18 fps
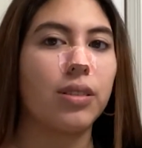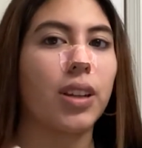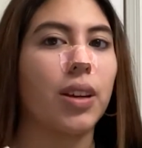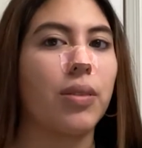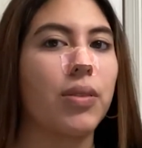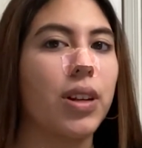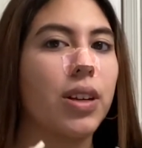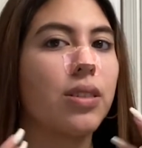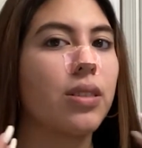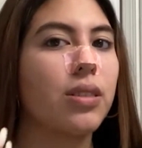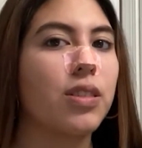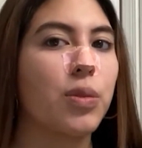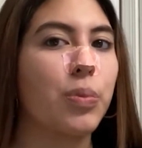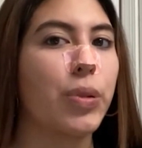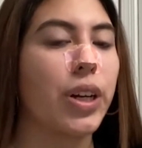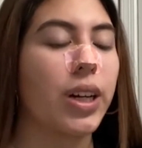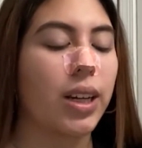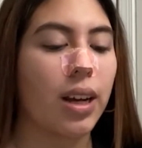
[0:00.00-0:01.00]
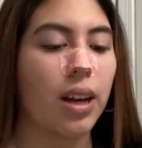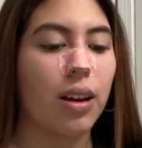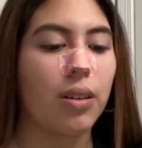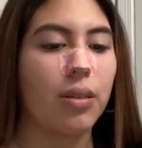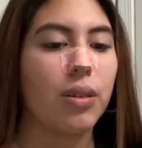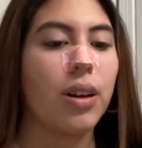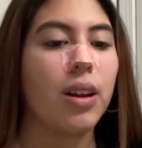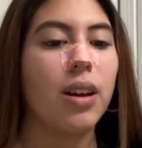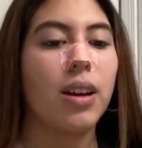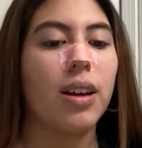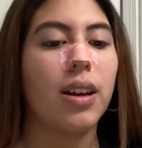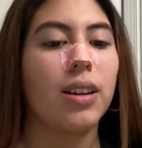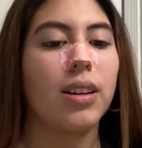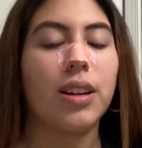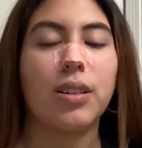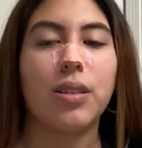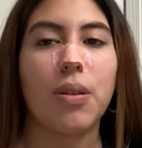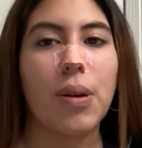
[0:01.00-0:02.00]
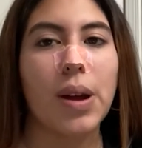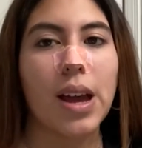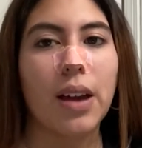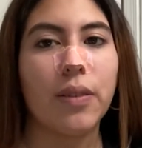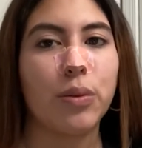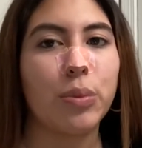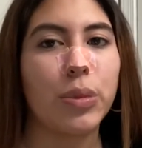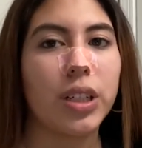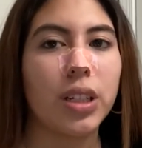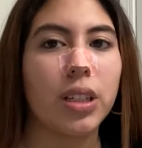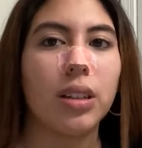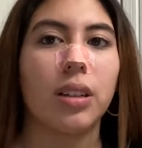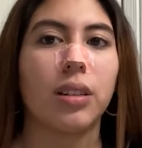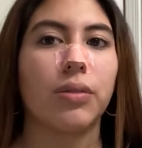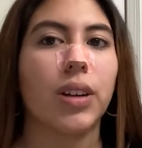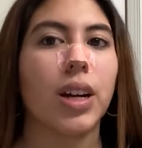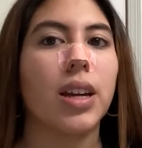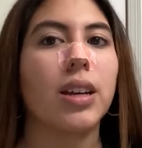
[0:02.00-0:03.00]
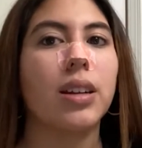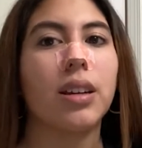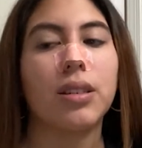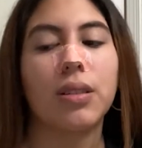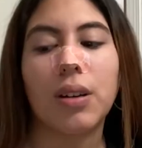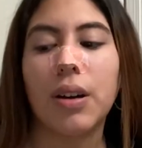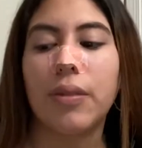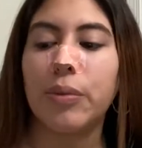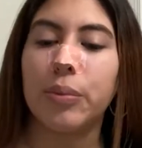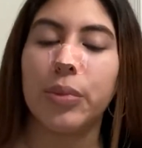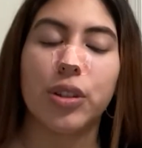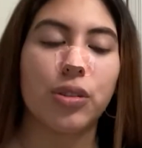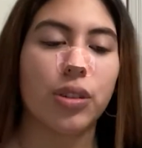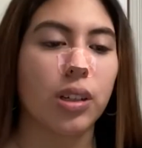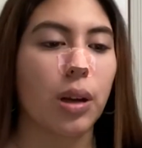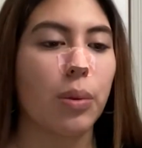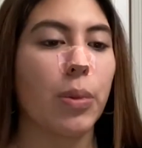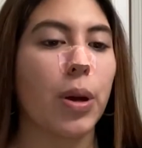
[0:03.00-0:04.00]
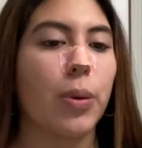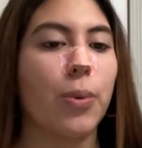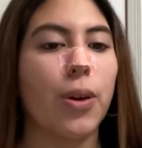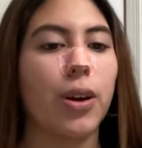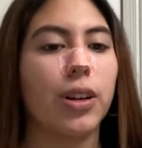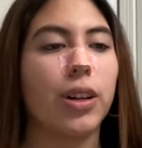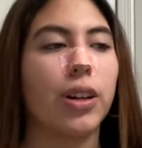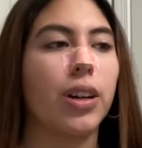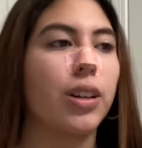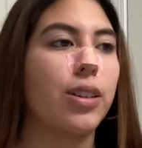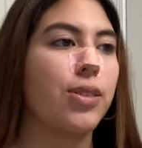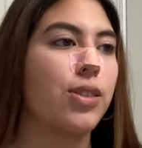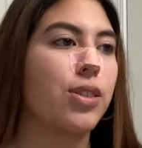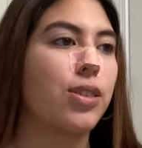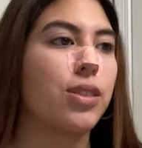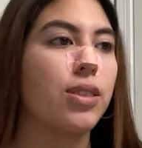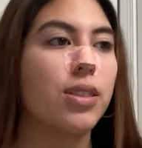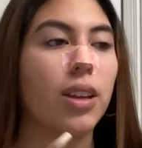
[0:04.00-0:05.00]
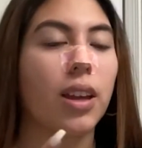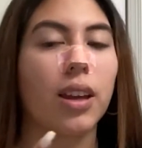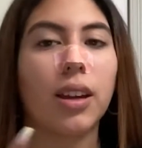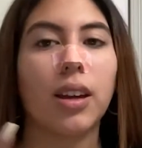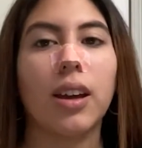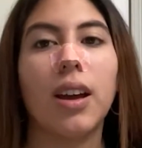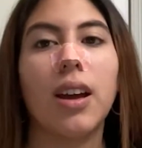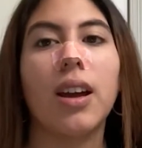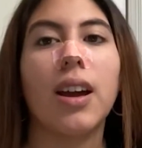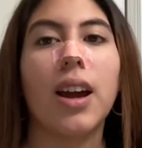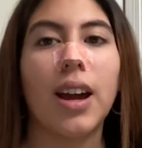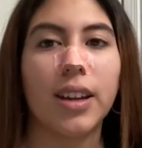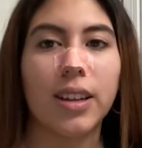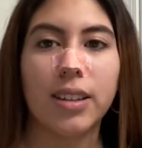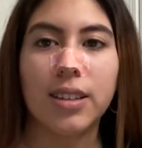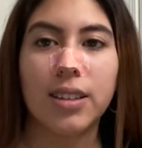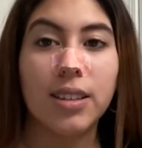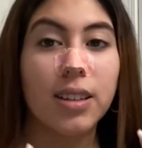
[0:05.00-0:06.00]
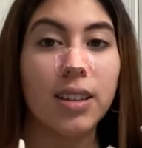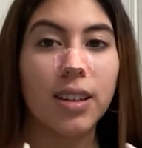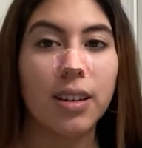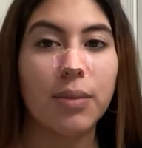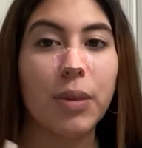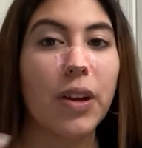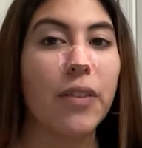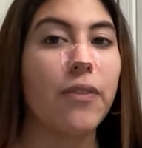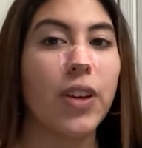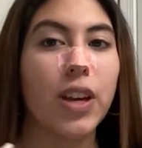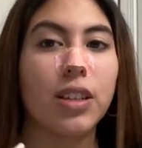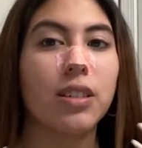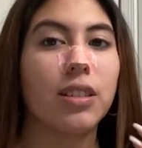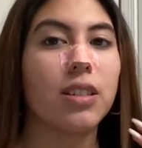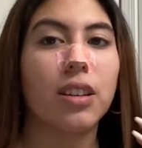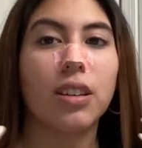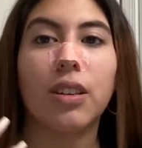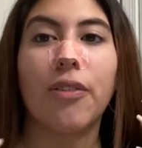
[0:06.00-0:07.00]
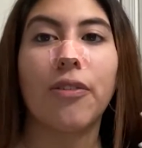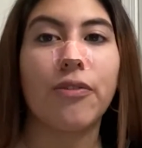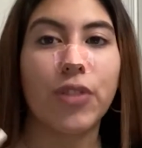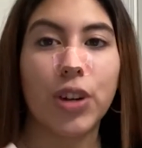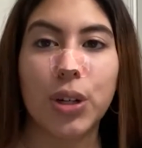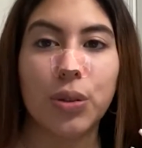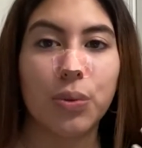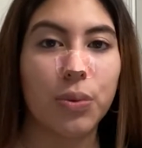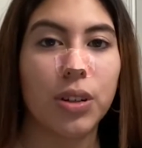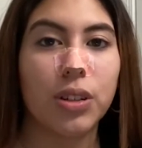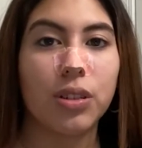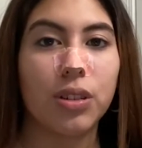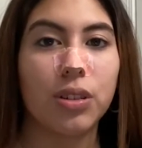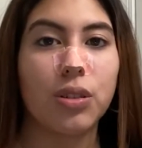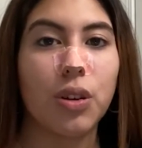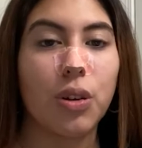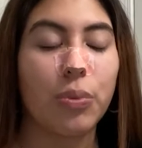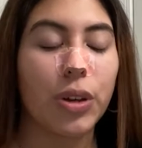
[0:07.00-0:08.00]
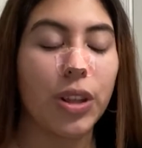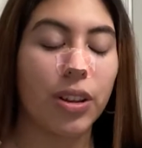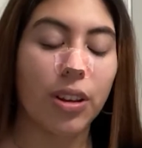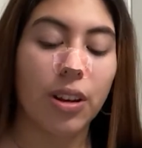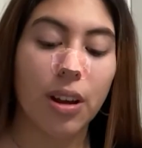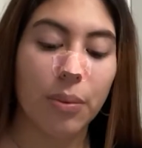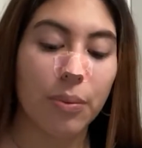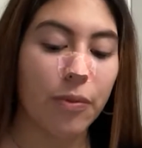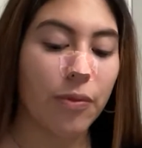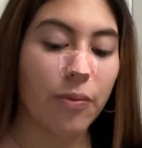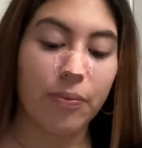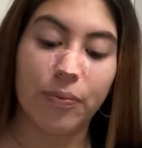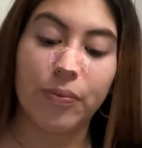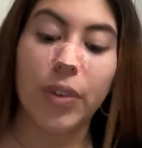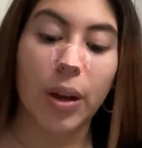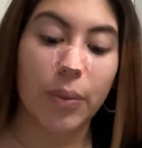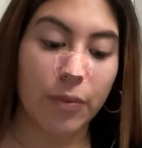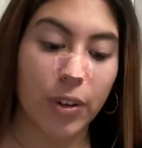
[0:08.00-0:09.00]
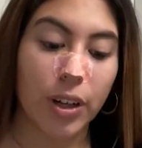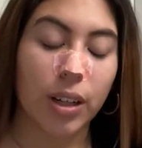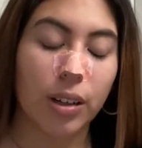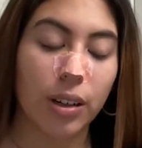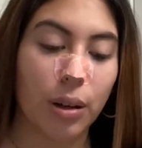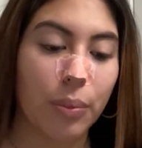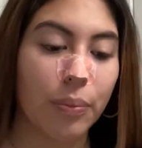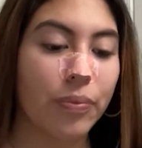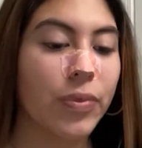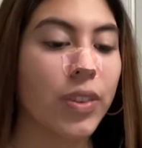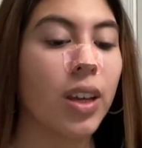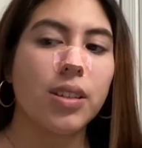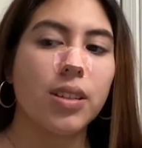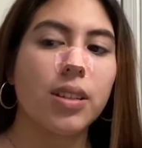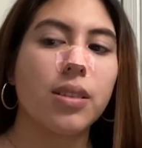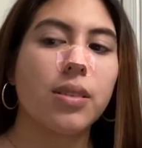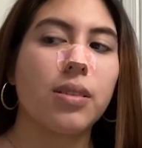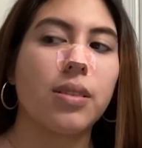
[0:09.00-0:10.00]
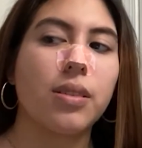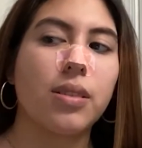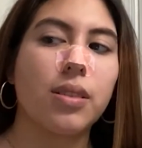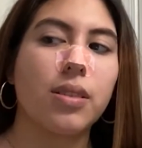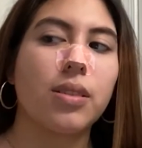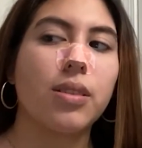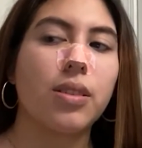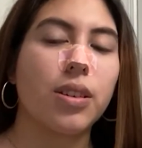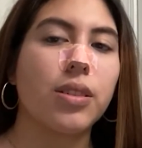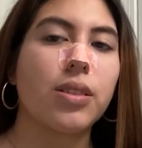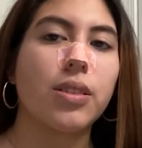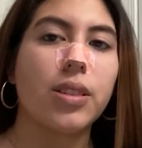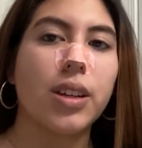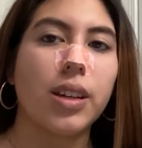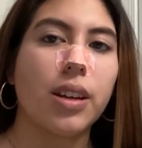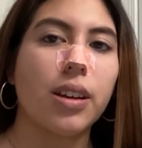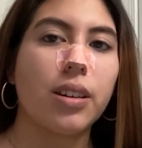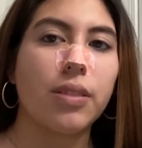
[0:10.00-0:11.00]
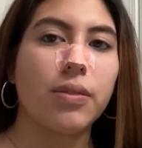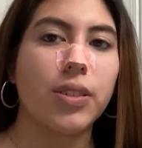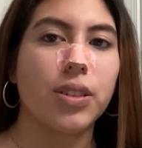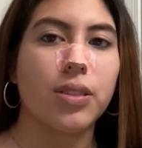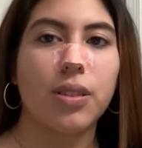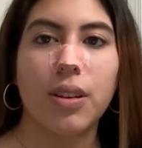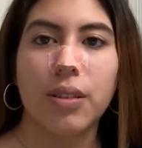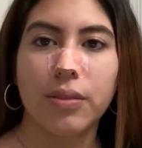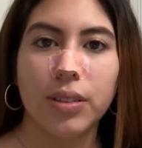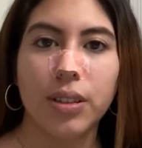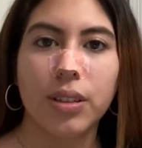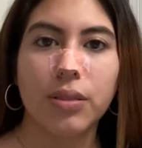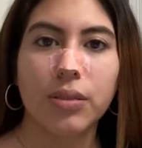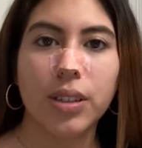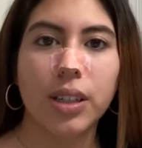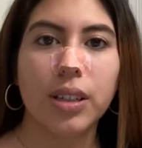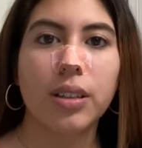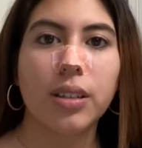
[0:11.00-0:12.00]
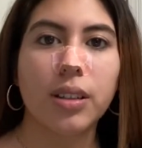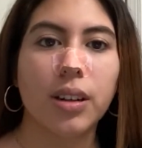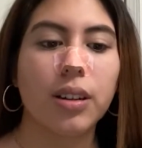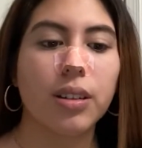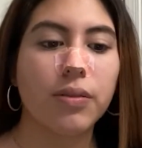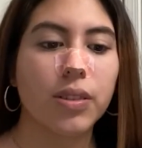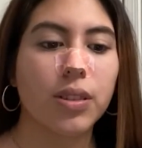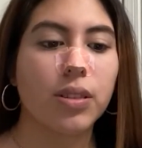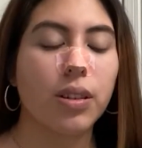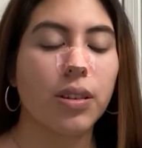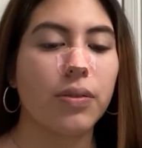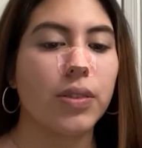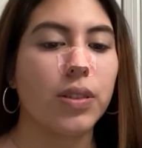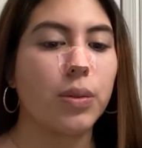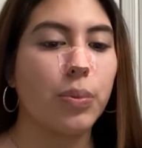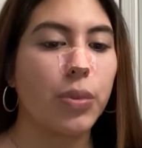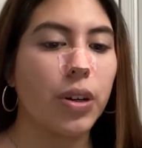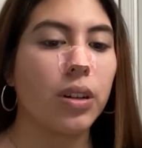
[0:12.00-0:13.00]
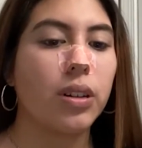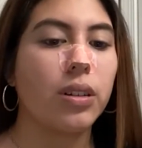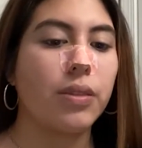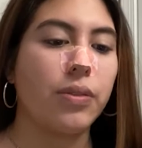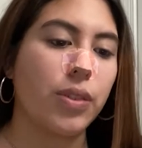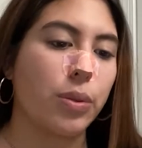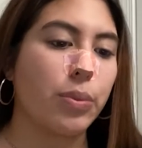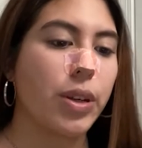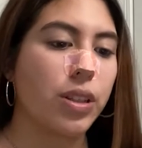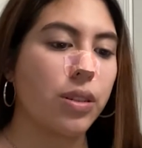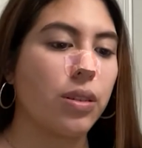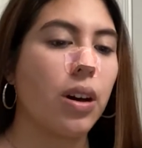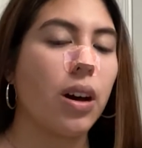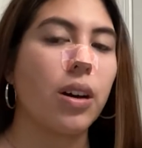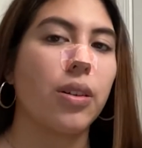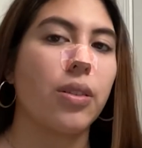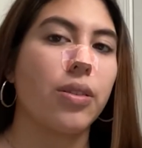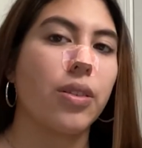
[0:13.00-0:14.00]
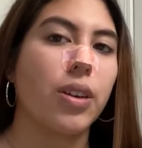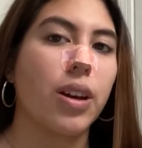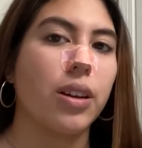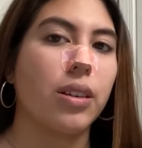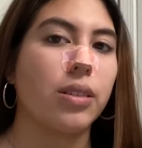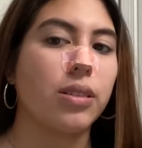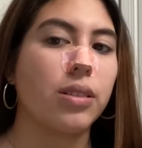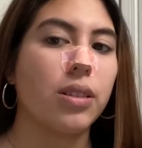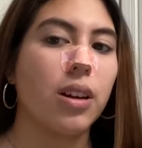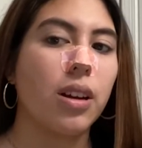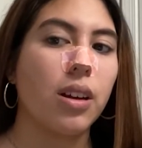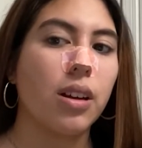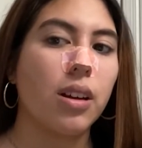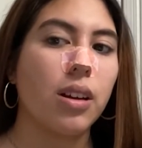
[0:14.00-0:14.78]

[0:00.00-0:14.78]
Like, when I start to break out and I know I haven't been eating right and I know I haven't been drinking my water, and it's just like, I can see it. My face is like the first one to show me that I'm fucking up. It doesn't hurt to take care of yourself. You know, taking care of yourself is a part of your mental health. And